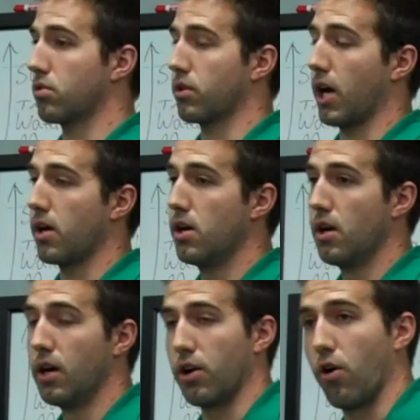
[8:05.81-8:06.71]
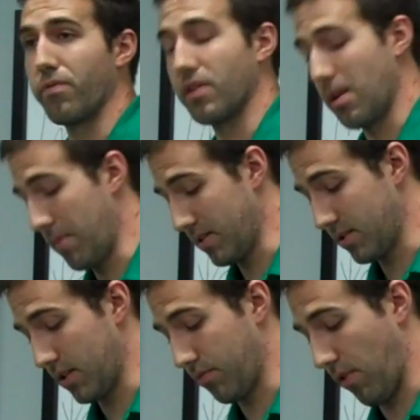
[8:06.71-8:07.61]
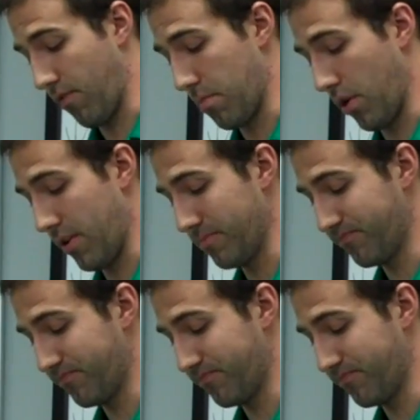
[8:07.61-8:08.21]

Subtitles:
Okay, and hopefully that makes sense for everybody.